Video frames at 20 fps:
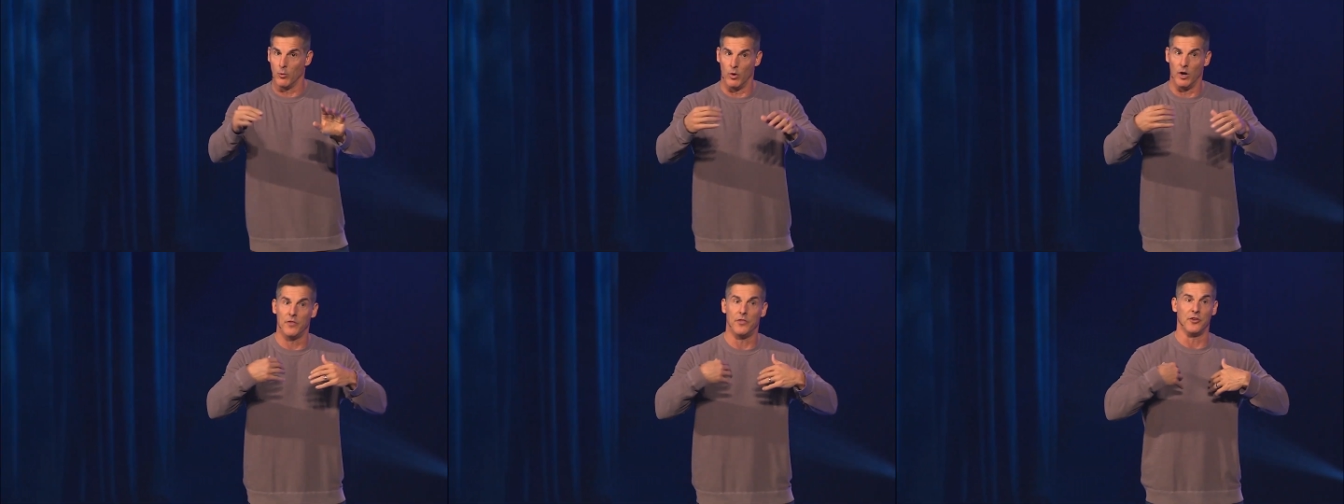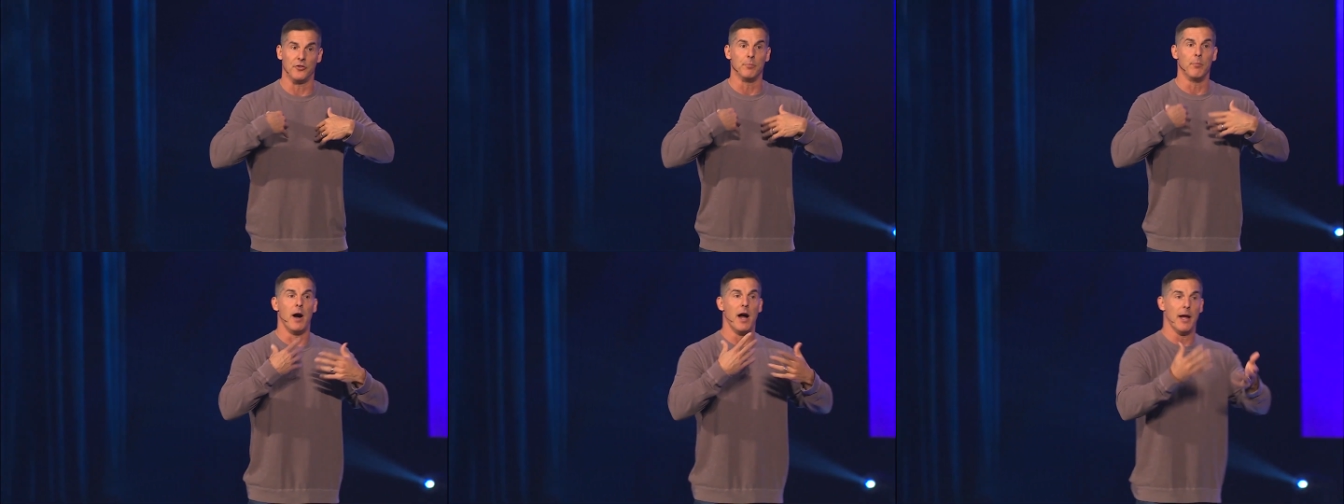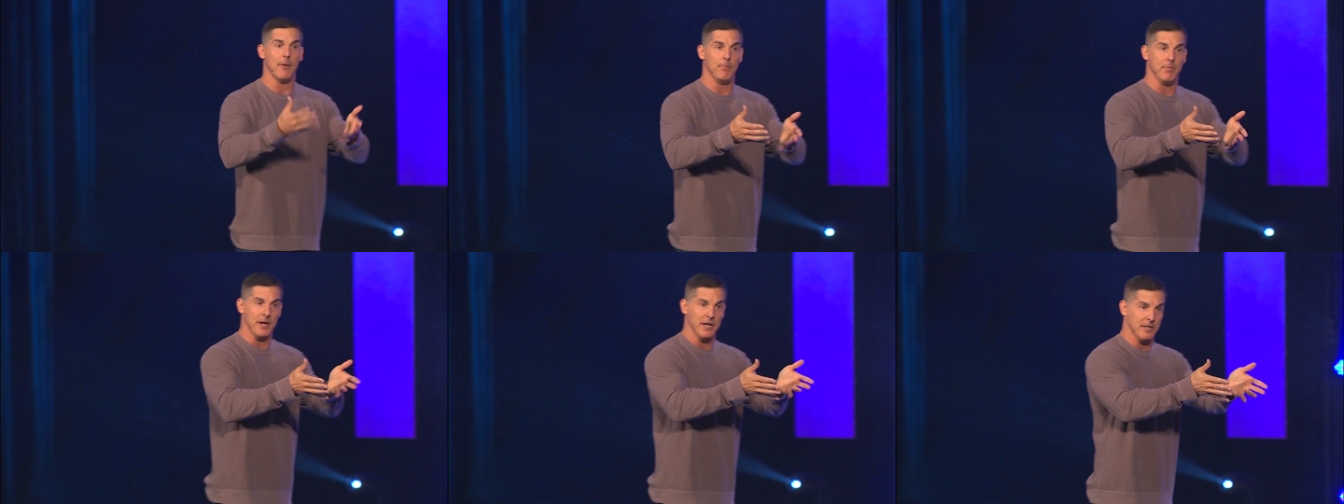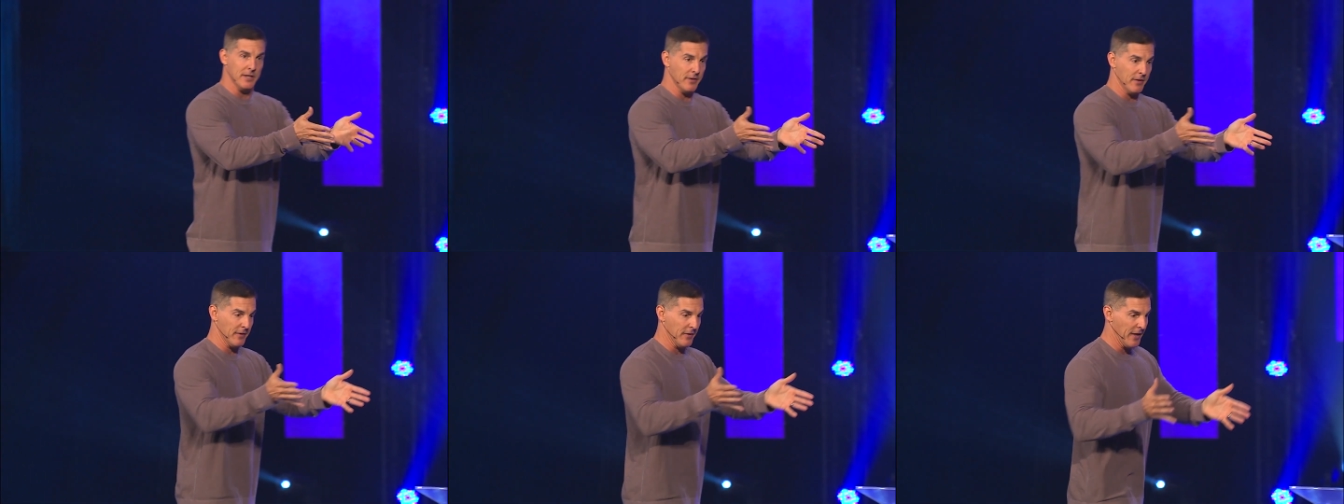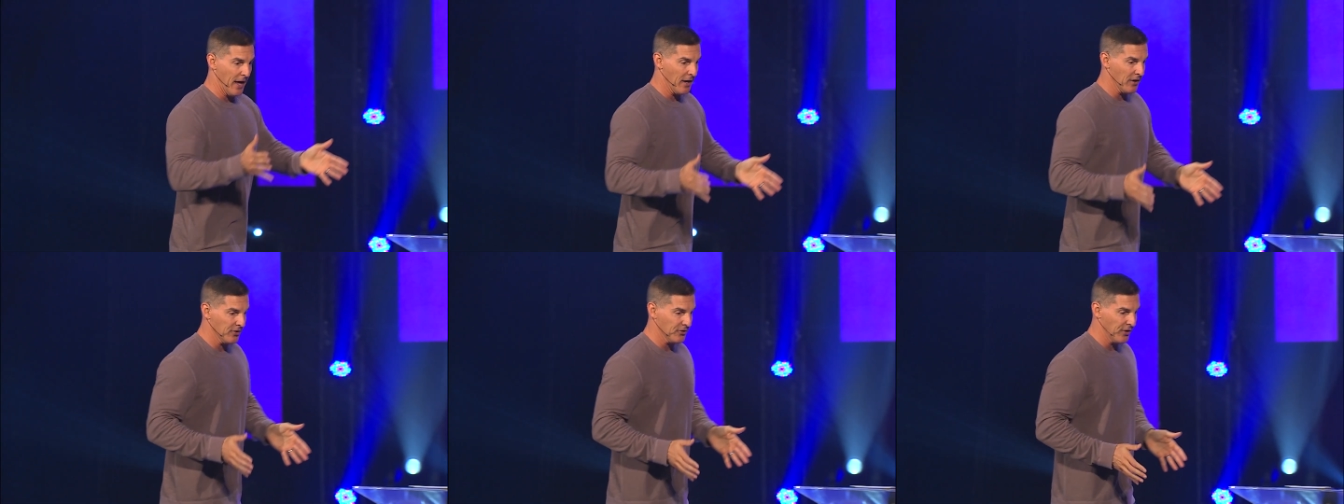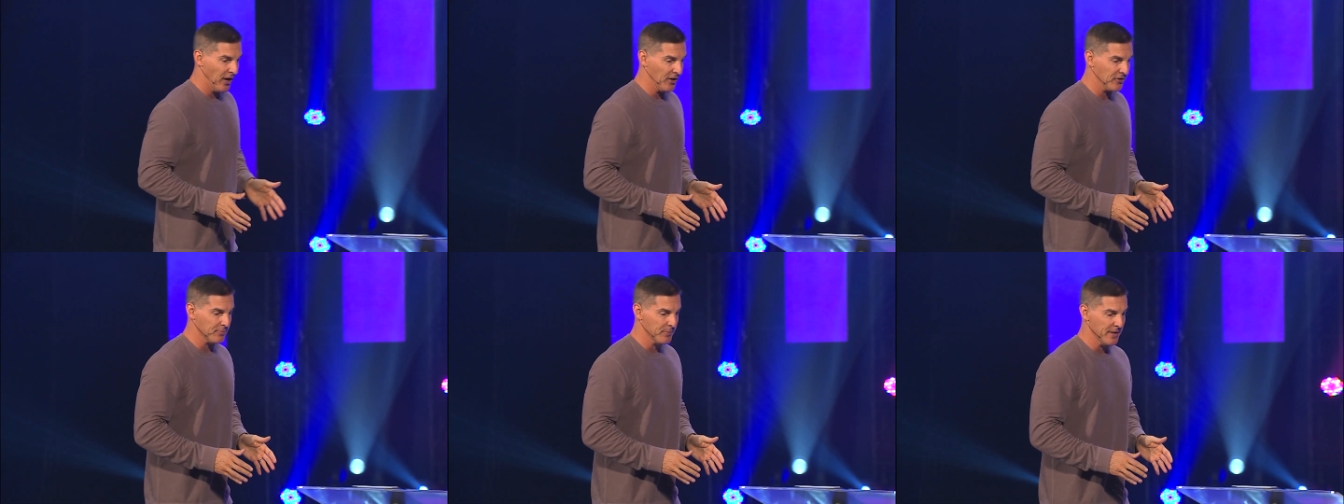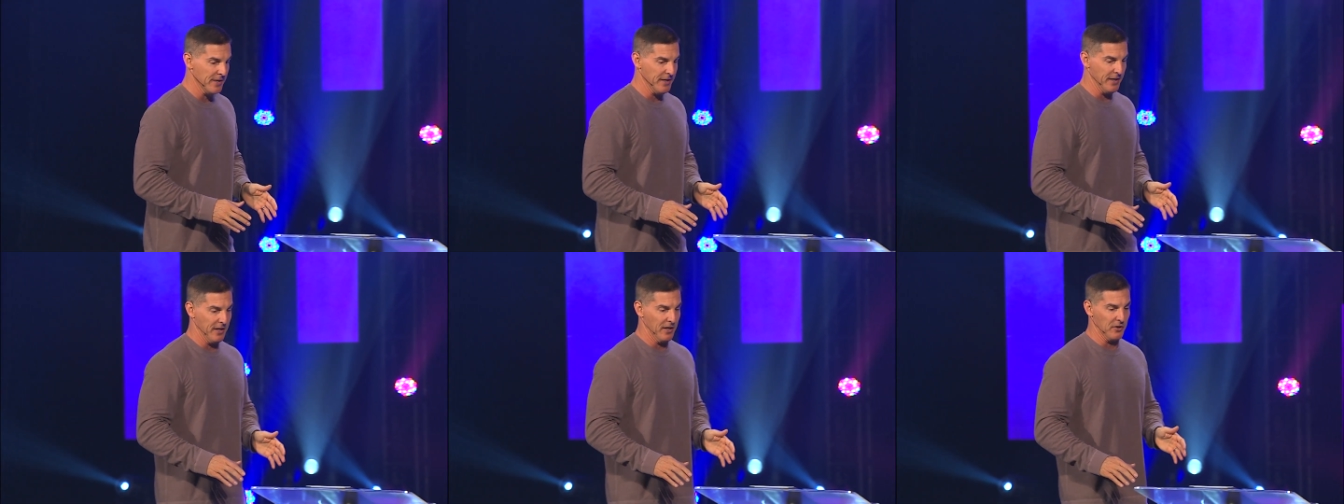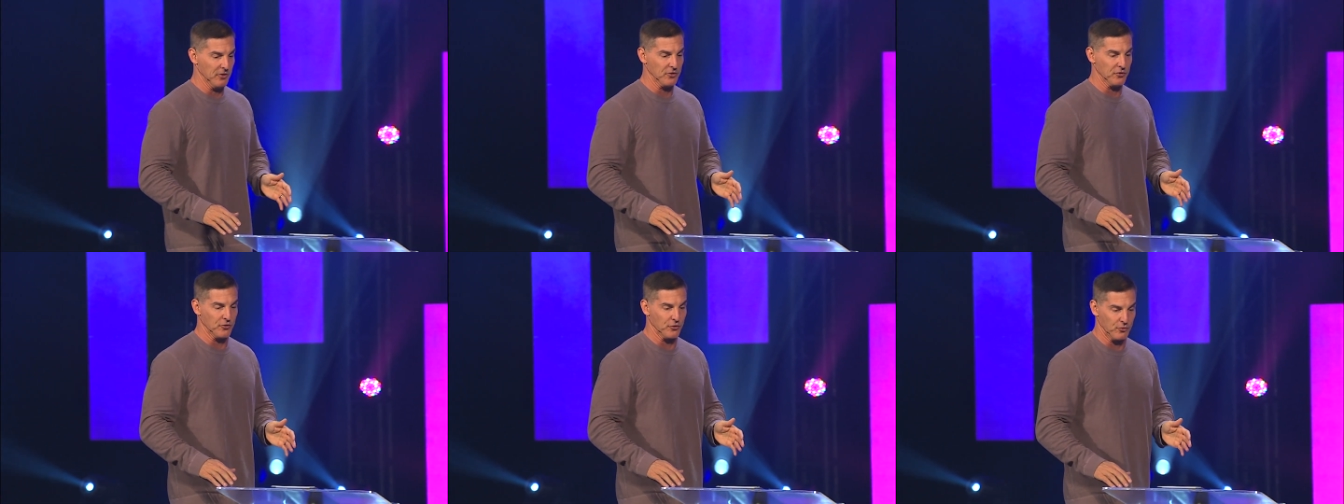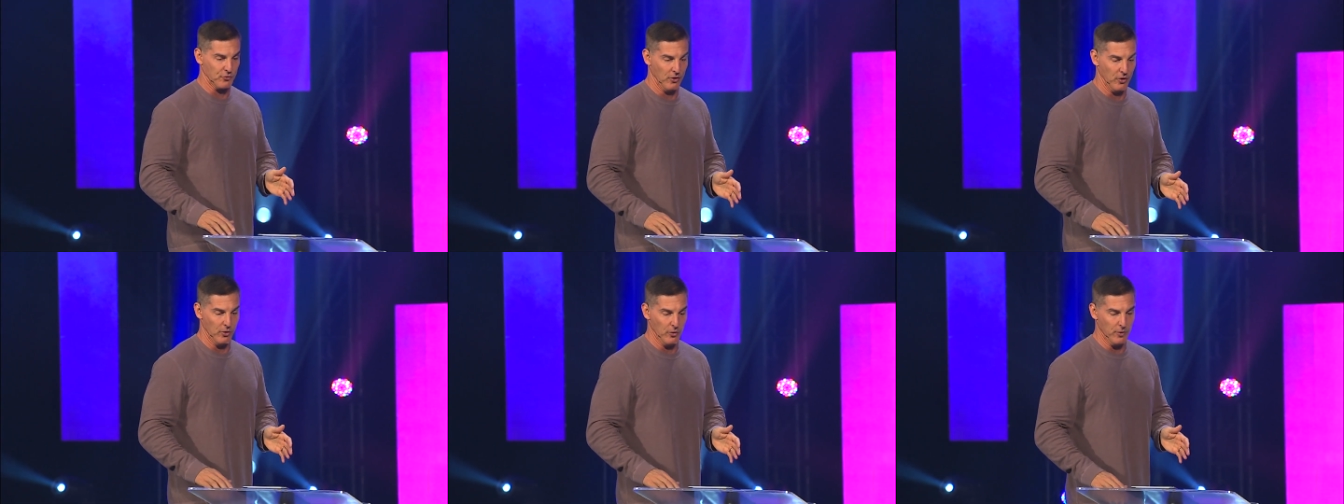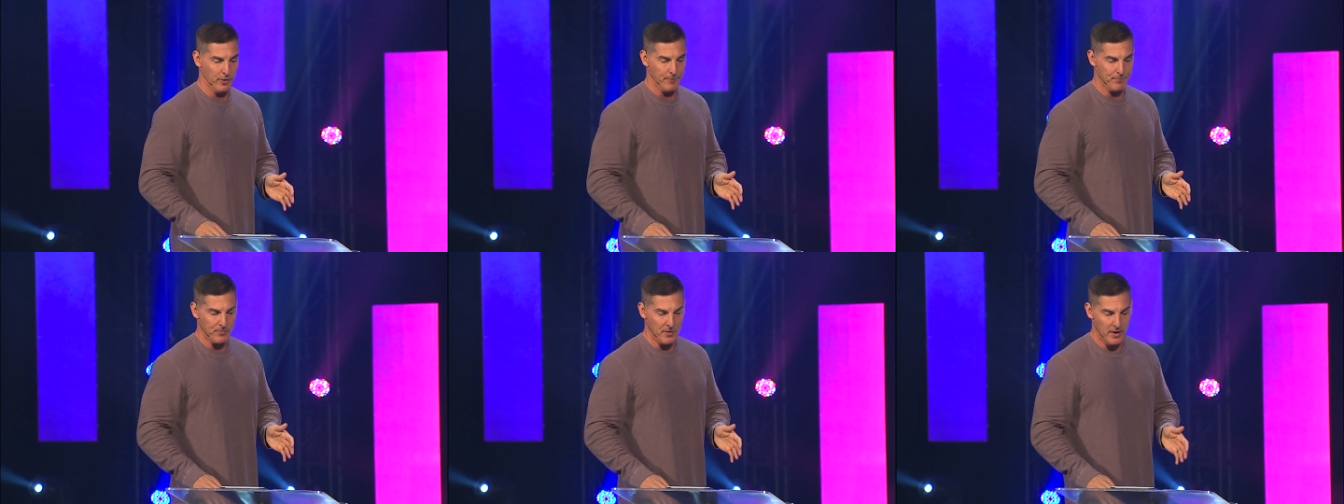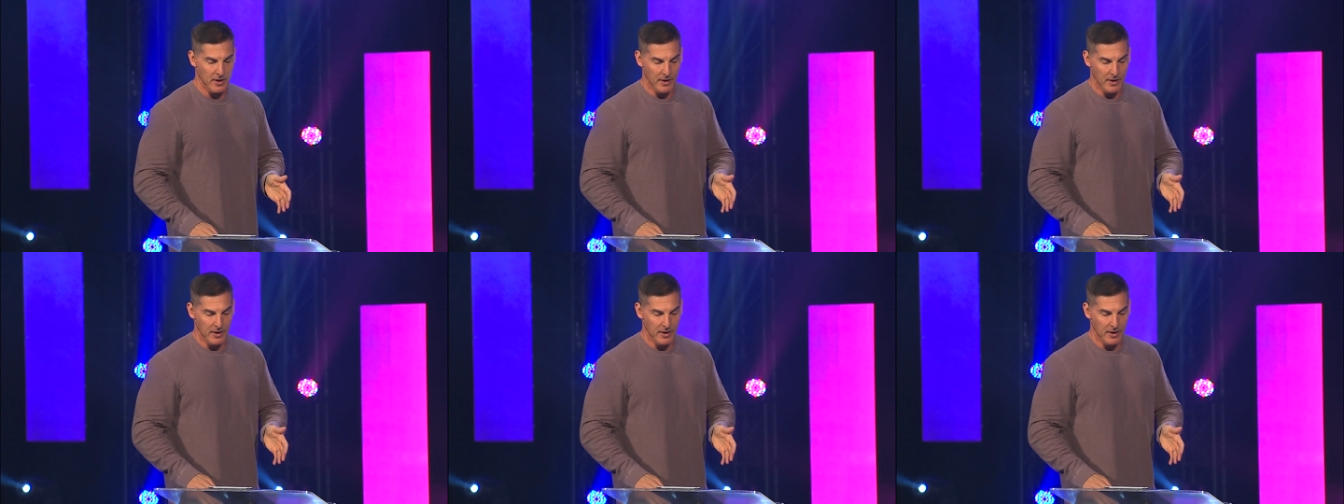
with, it's my opinion that that assessment is true.